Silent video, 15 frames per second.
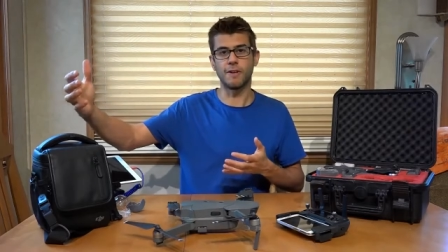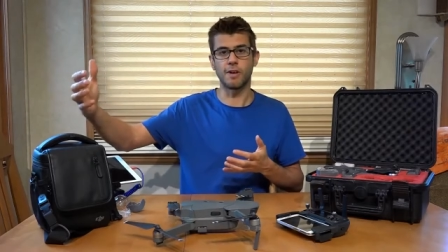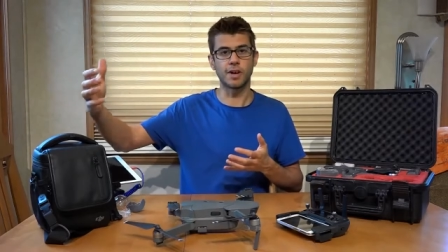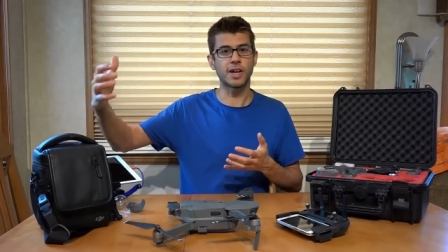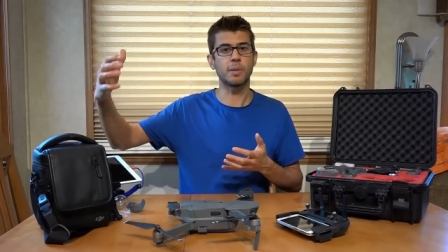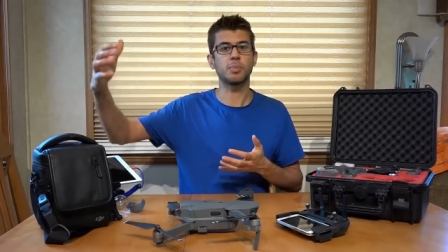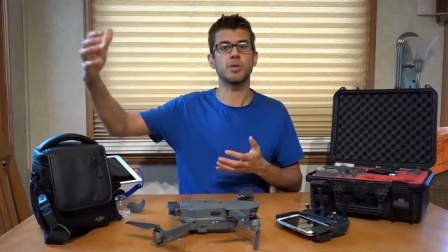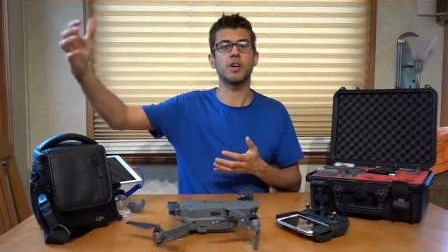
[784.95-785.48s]
far, a
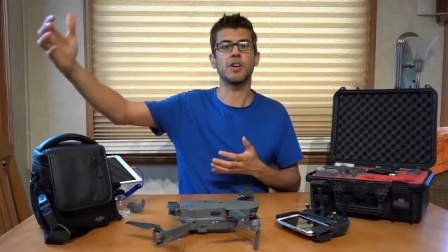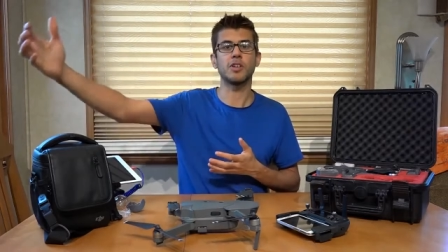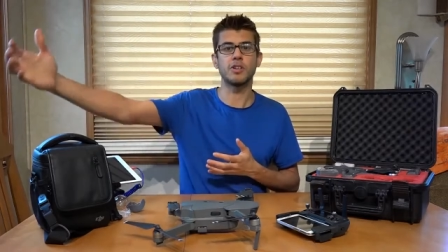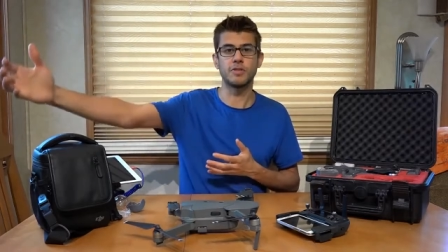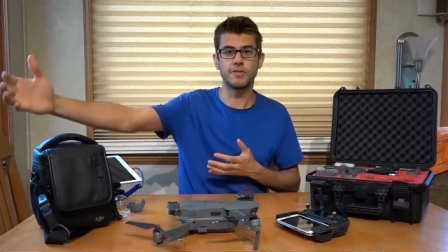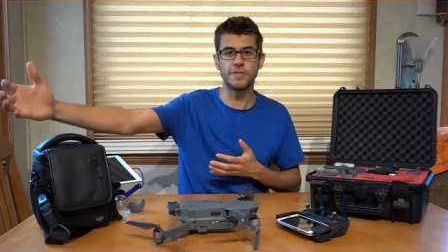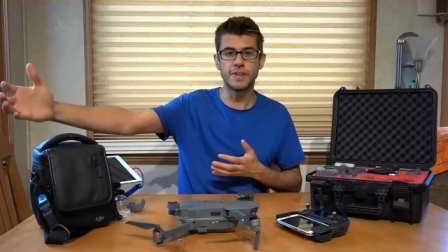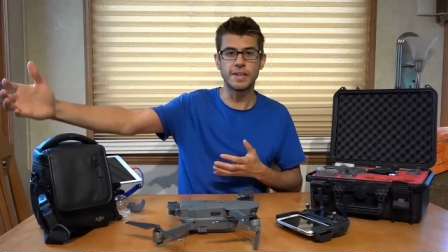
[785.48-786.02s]
couple
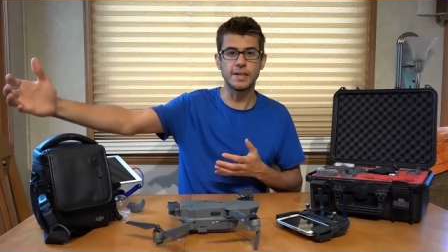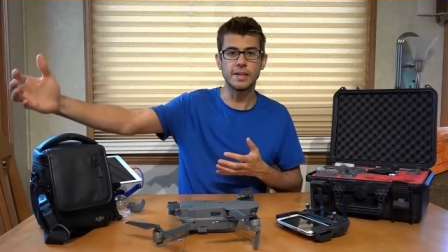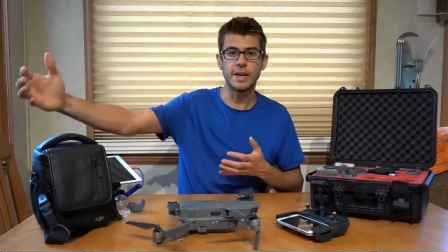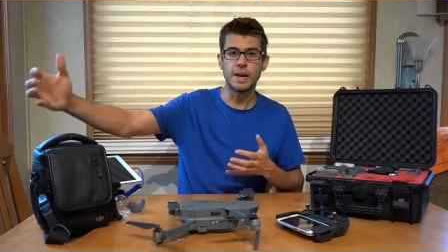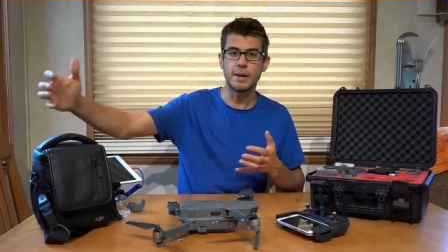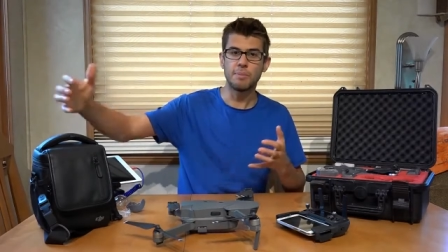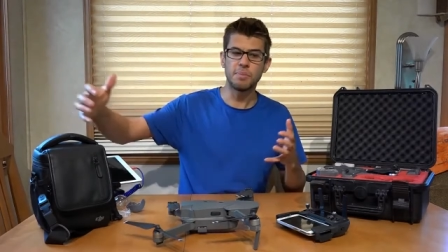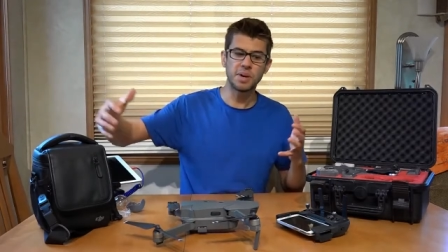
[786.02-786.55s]
100 feet.
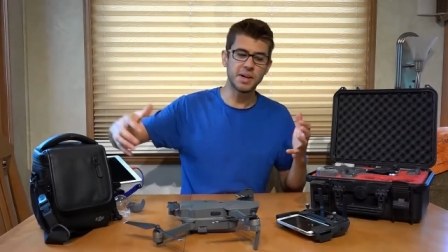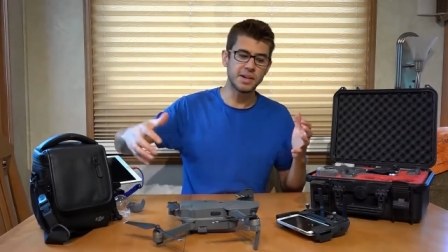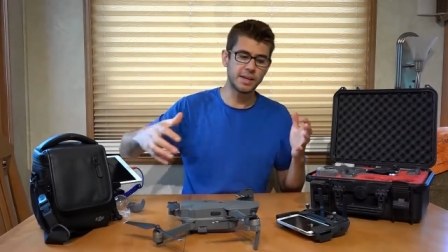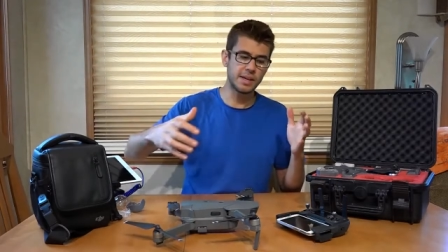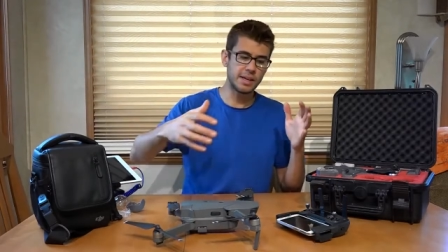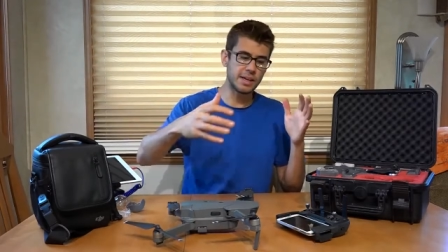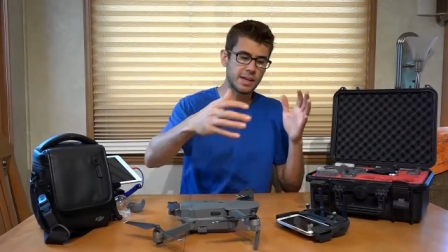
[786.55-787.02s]
But